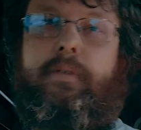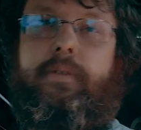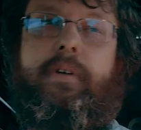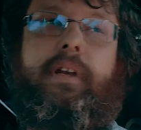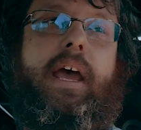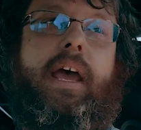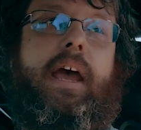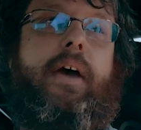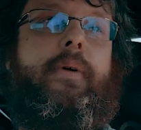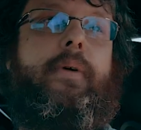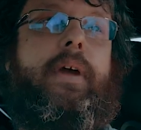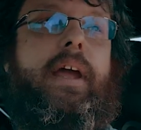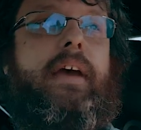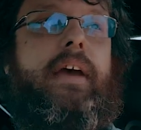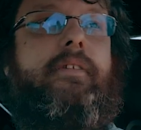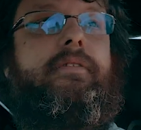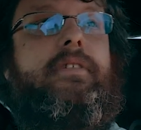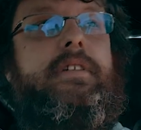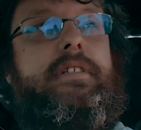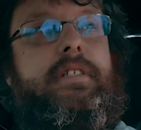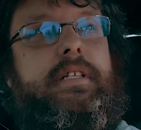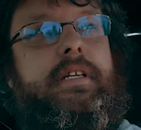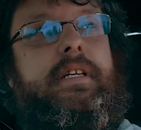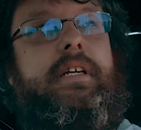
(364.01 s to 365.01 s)
now we have
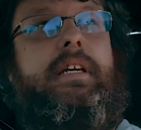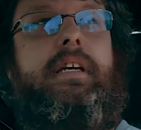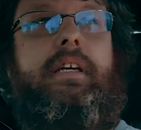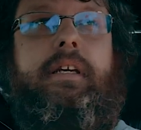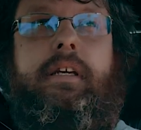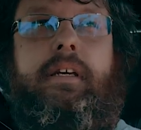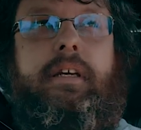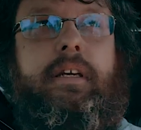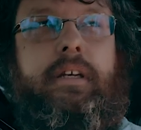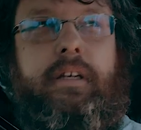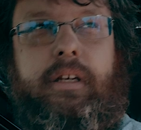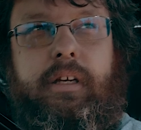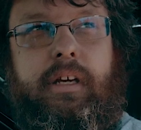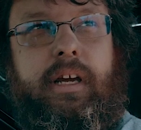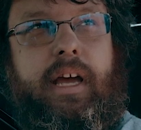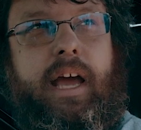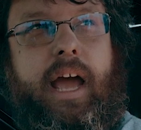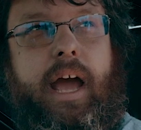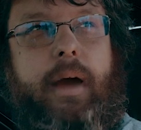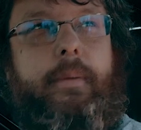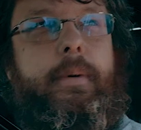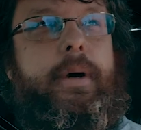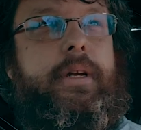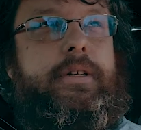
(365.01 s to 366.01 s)
to see
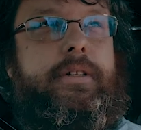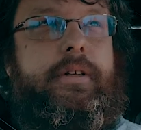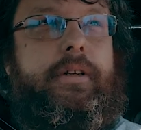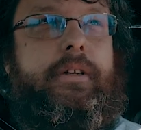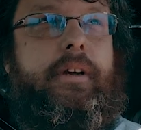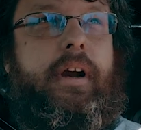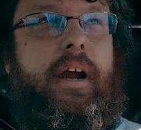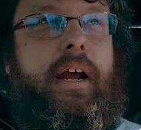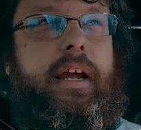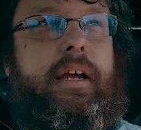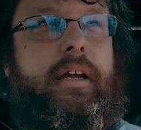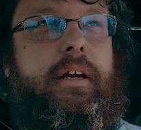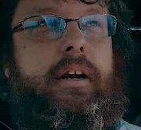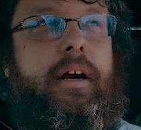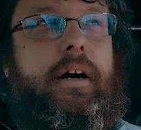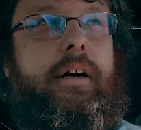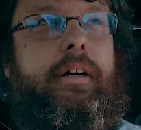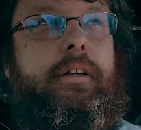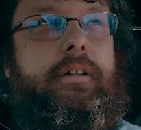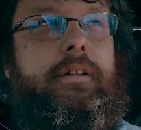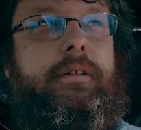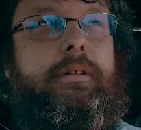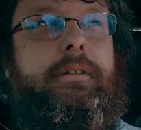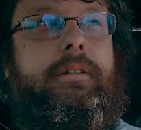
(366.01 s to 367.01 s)
how much the track can
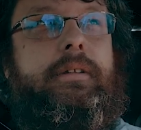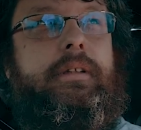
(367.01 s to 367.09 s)
hold.